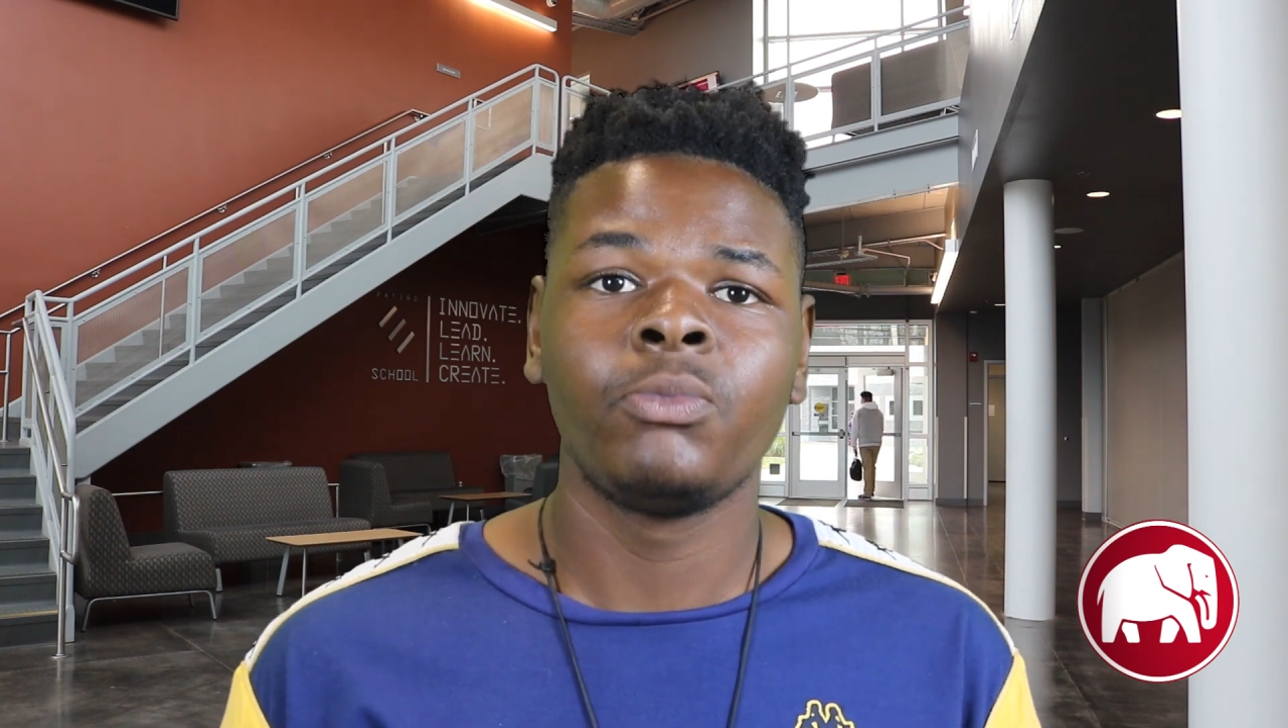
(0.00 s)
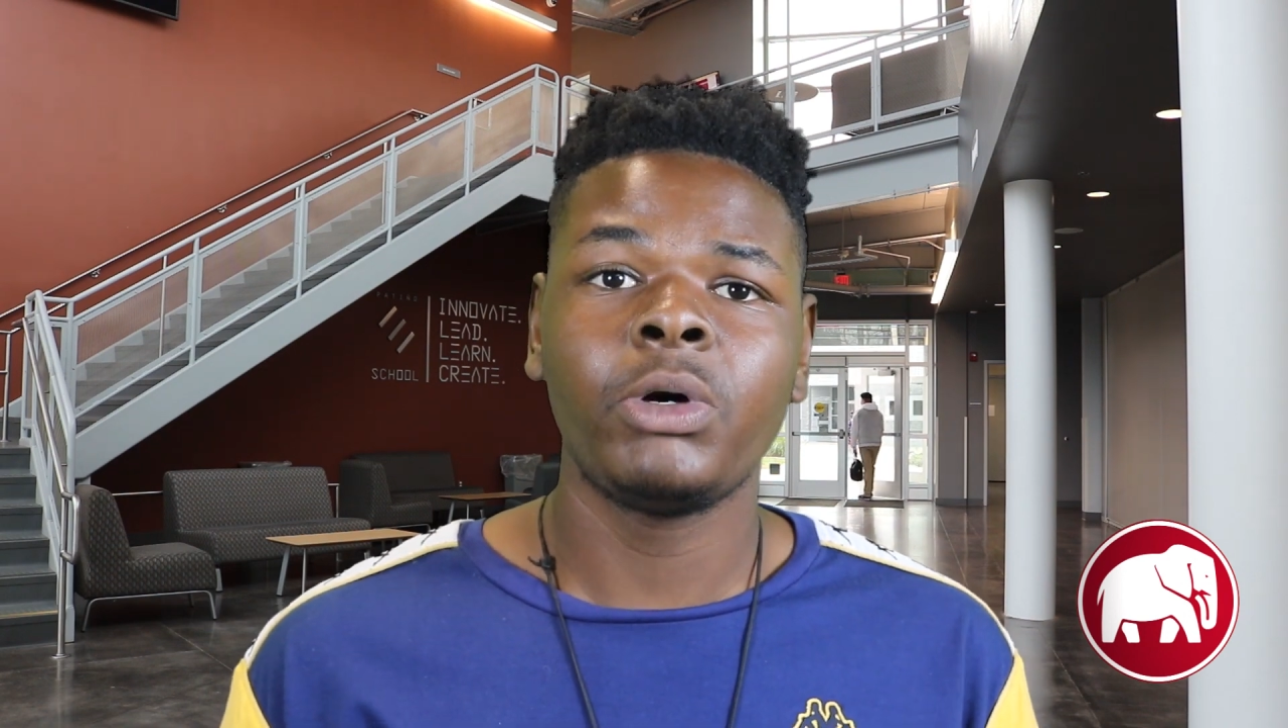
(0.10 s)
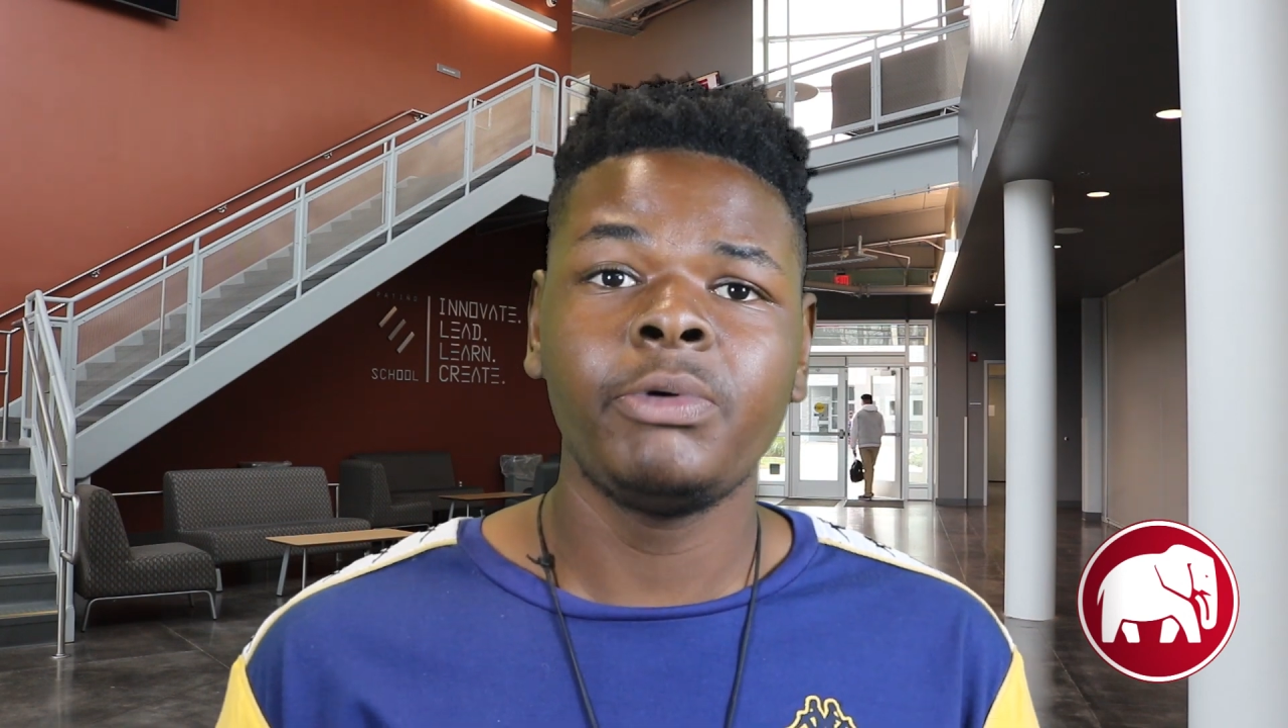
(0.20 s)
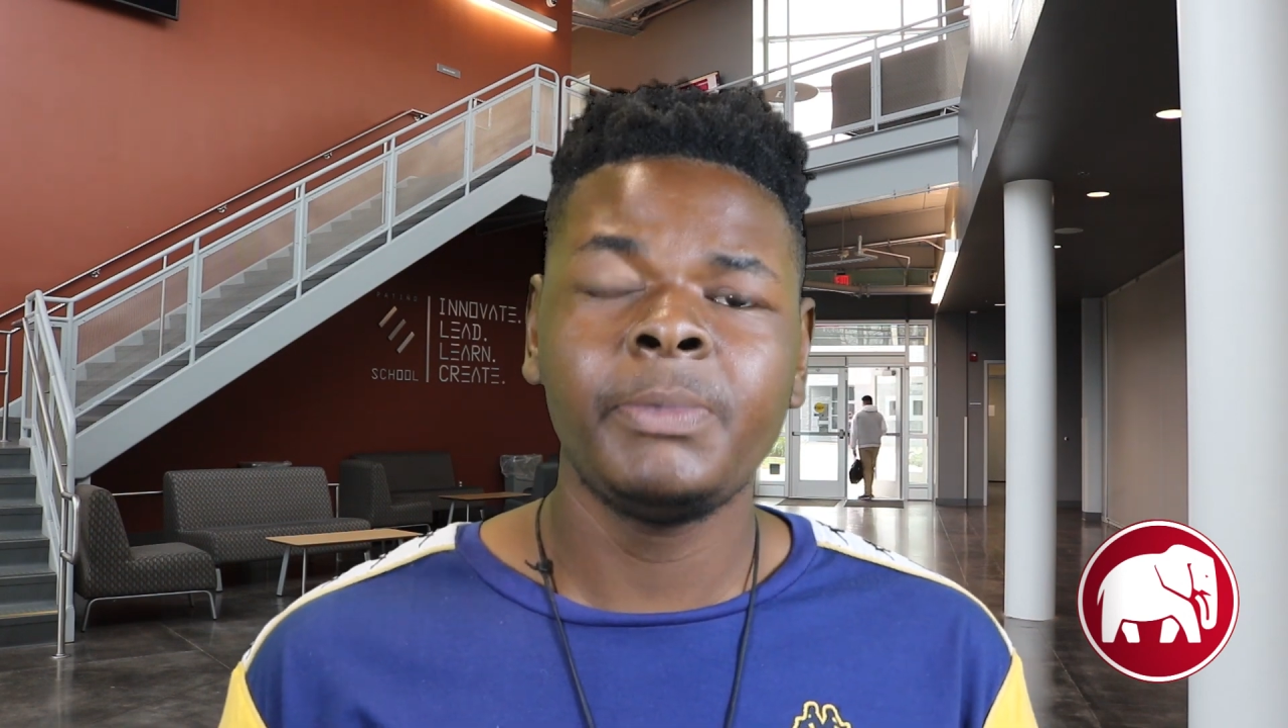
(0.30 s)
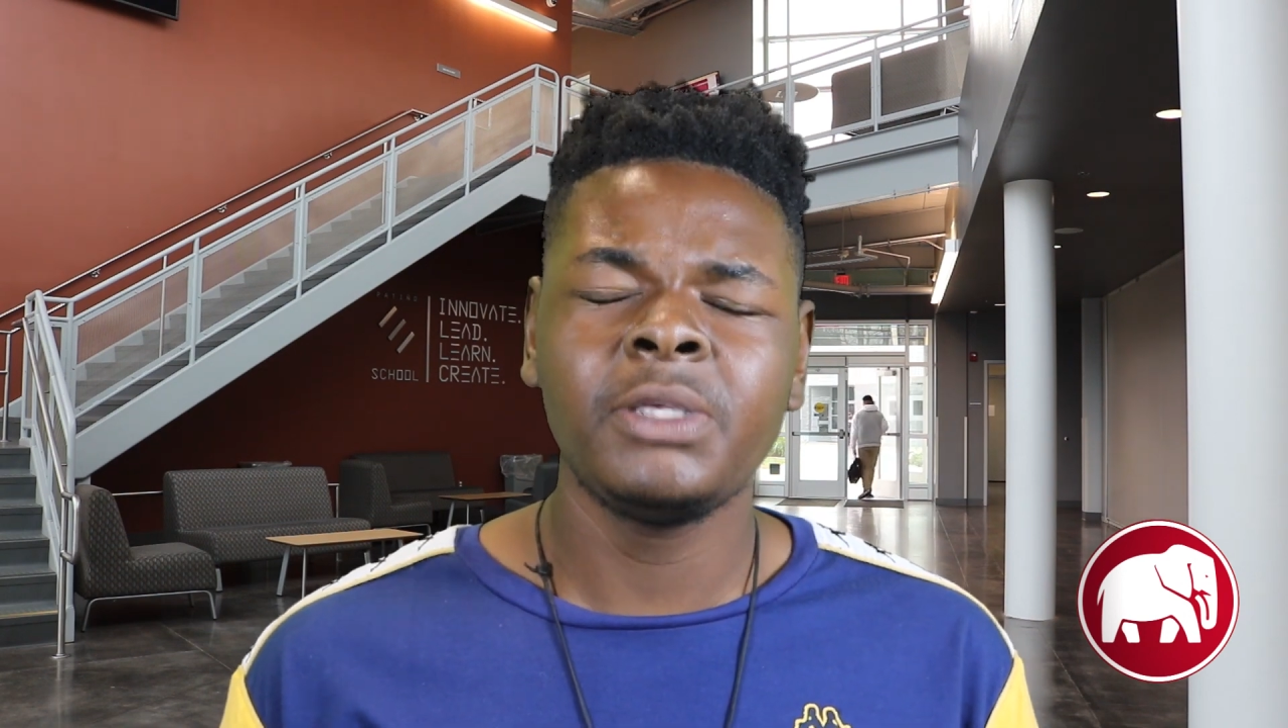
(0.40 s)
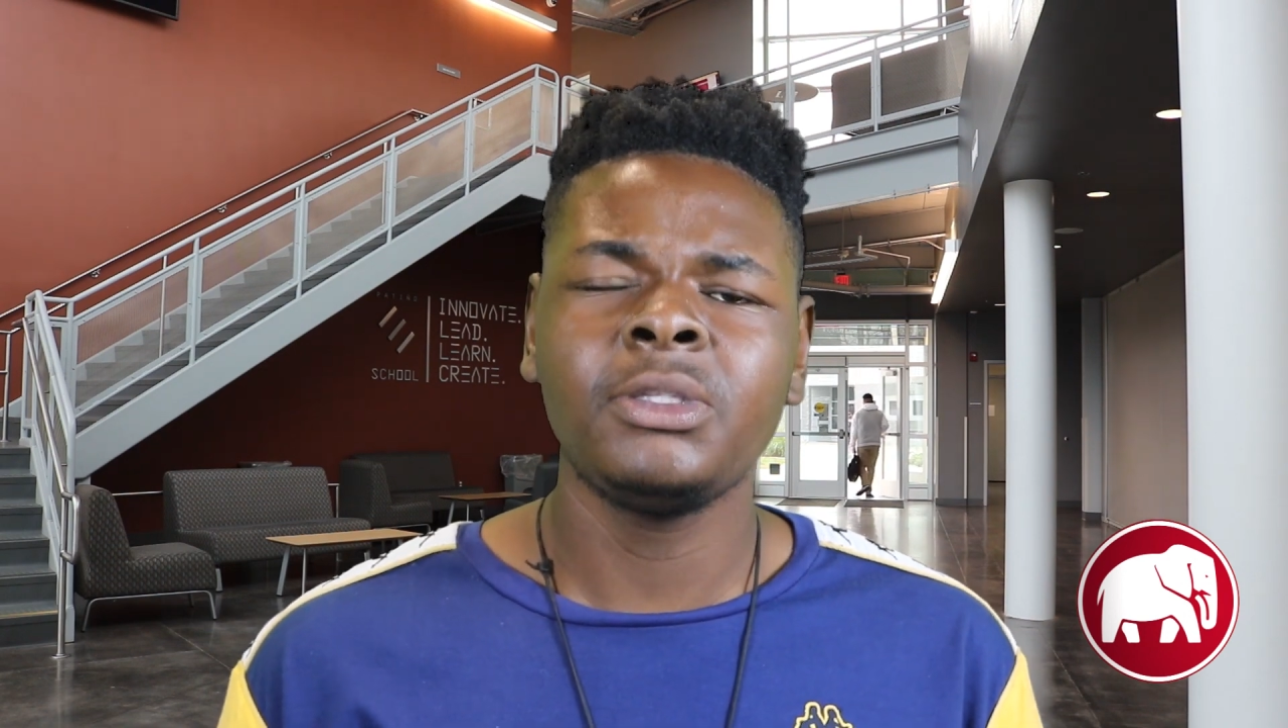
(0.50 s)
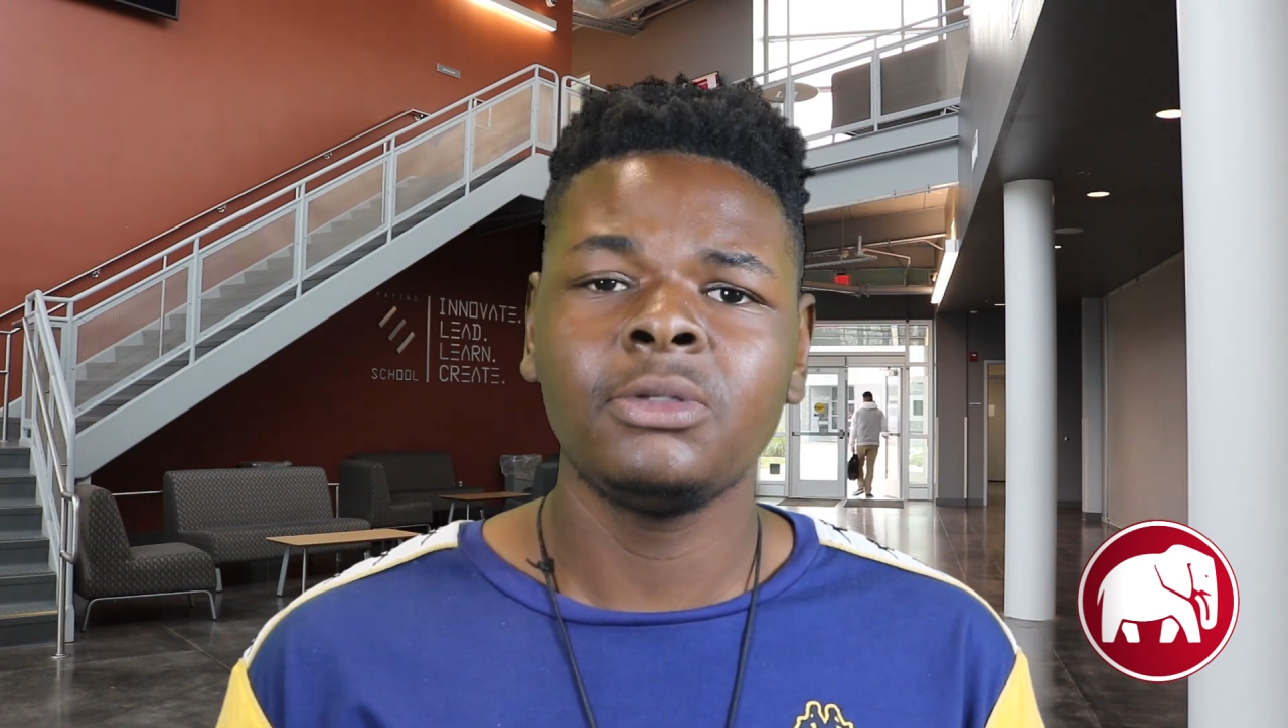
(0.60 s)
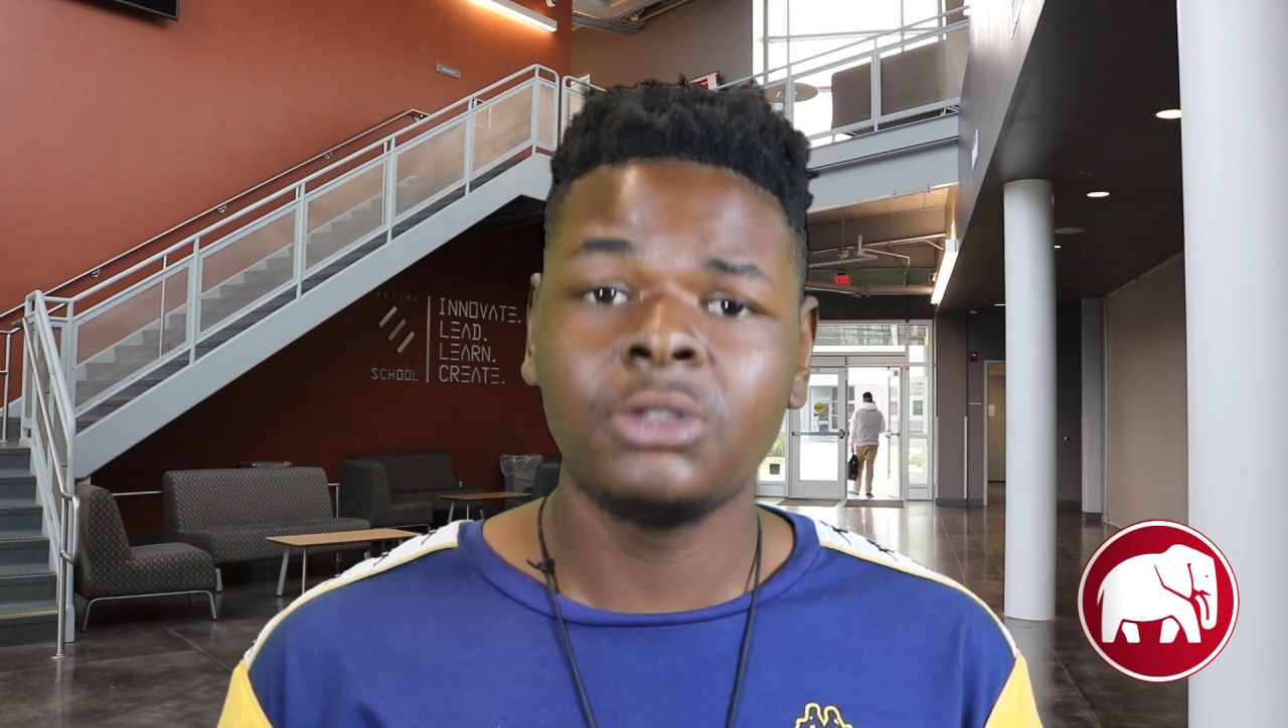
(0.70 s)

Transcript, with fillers: What we'll be